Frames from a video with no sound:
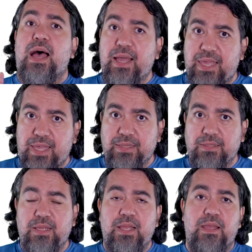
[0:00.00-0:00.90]
Again,
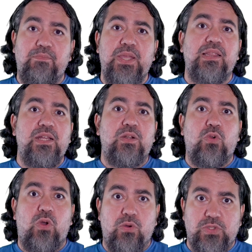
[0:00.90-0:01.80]
be a little
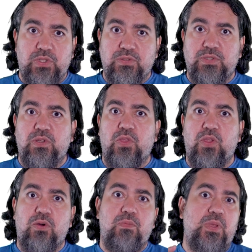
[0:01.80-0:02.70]
cautious though,